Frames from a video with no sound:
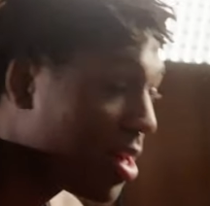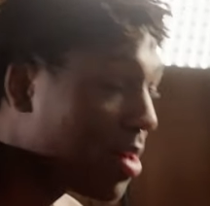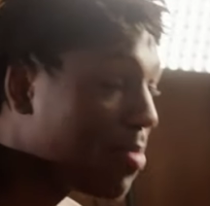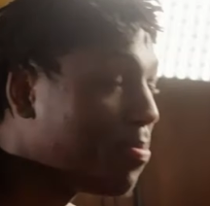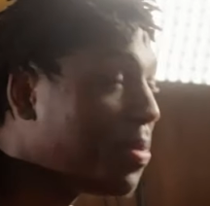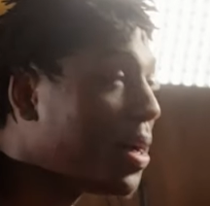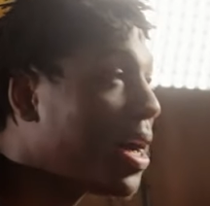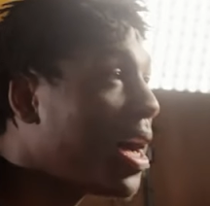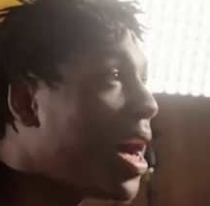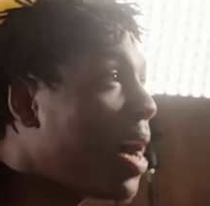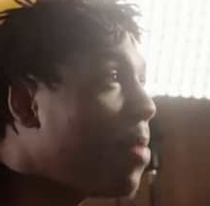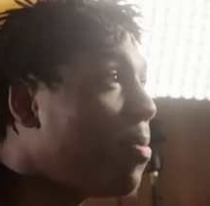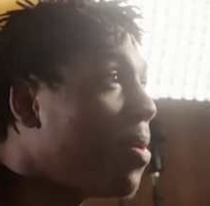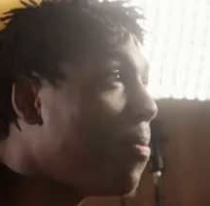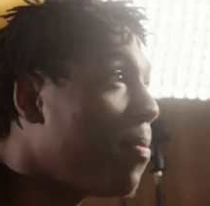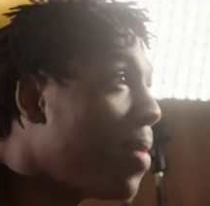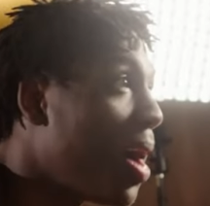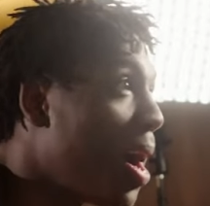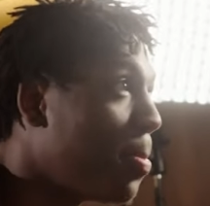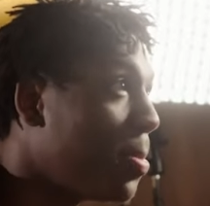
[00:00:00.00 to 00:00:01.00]
Bahama
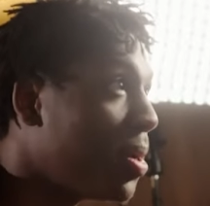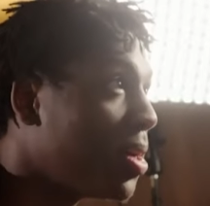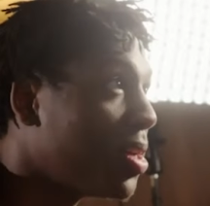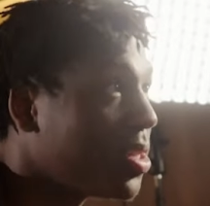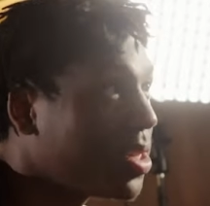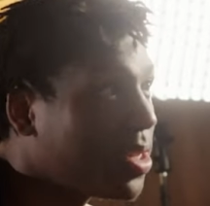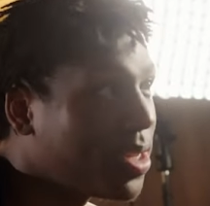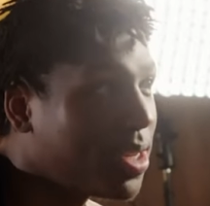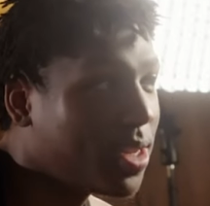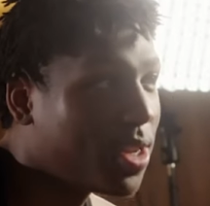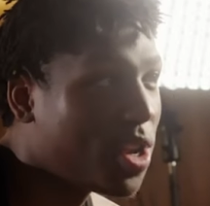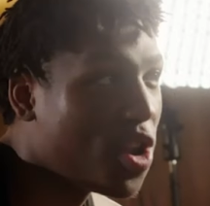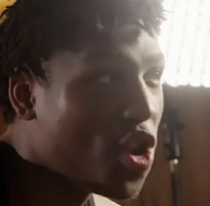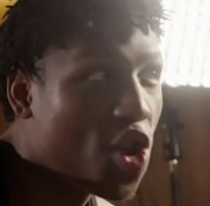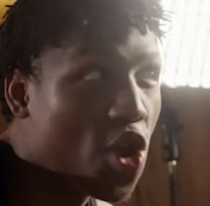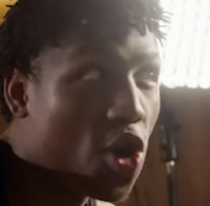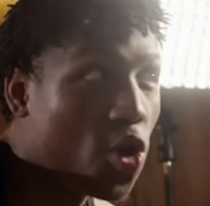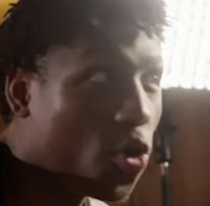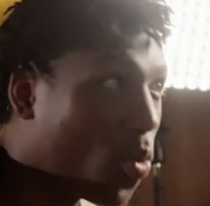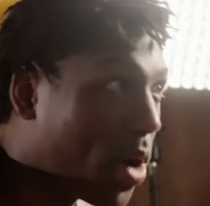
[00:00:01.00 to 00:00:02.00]
Mama,
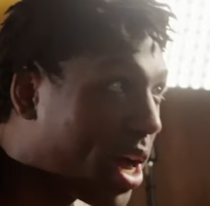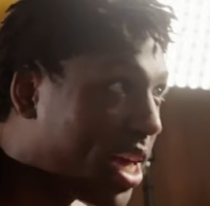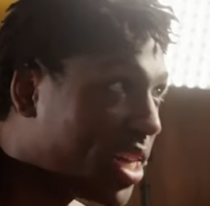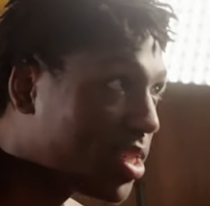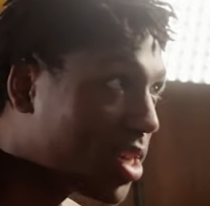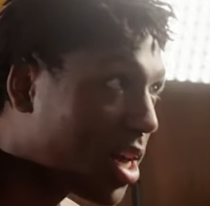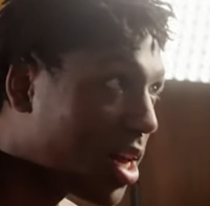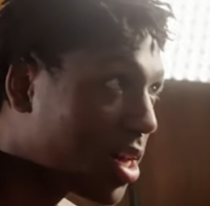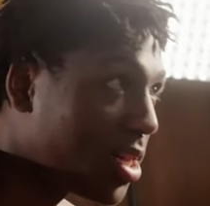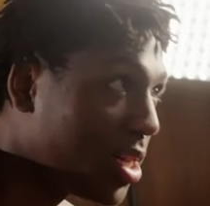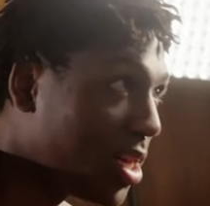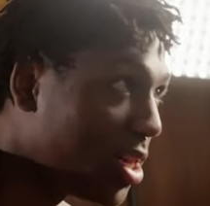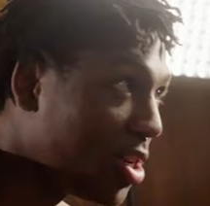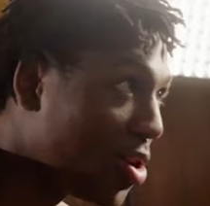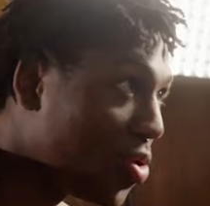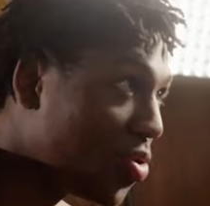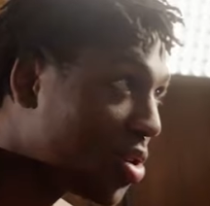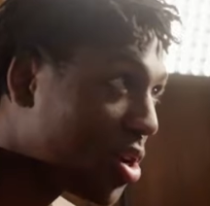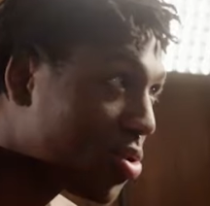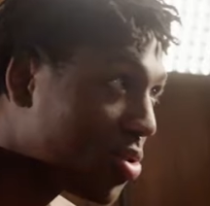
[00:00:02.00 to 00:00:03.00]
no white chocolate,
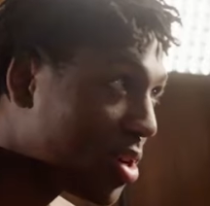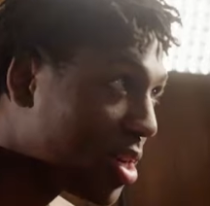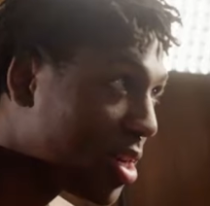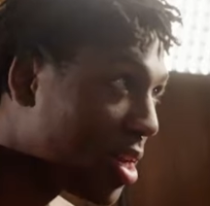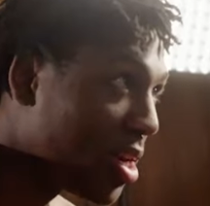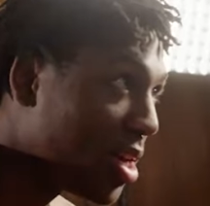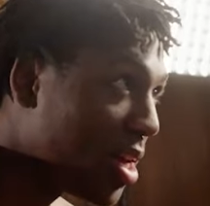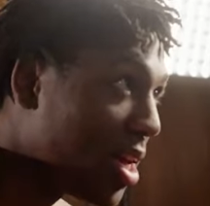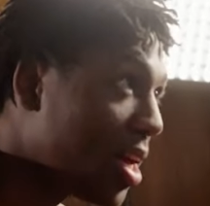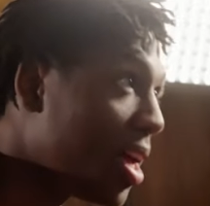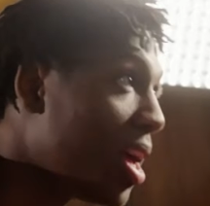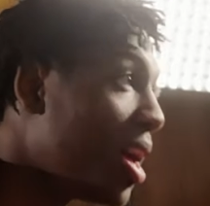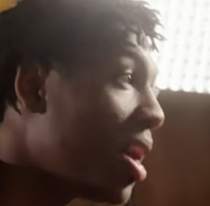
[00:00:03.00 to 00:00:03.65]
no coconut,